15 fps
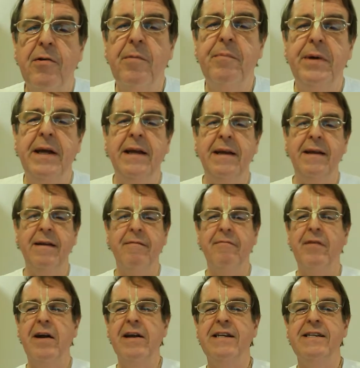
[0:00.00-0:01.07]
be
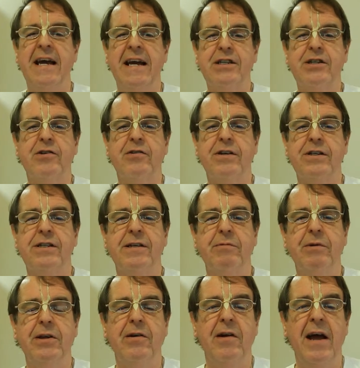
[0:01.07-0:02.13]
very dexterous
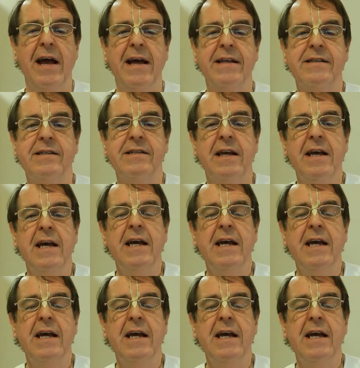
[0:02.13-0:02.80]
with your hands.